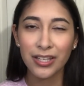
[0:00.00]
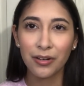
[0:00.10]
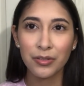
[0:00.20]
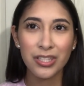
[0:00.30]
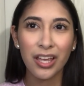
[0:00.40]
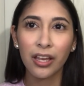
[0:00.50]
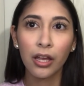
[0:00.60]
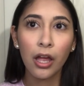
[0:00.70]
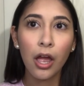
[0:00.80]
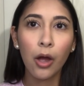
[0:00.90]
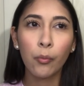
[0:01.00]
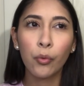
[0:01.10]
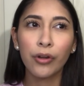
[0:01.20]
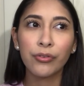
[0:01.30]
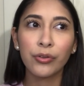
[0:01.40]
And I was like,
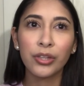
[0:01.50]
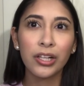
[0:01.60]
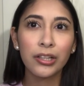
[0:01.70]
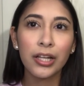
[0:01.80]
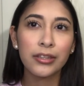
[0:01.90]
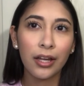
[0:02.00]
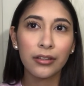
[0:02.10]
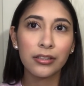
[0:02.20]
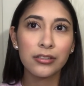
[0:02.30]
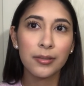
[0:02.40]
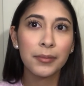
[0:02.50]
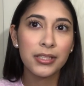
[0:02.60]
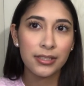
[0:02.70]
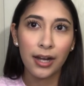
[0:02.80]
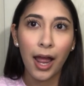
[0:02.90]
well, if you think like that, then
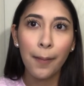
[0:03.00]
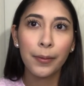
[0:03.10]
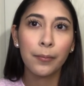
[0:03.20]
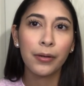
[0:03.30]
something's gonna happen,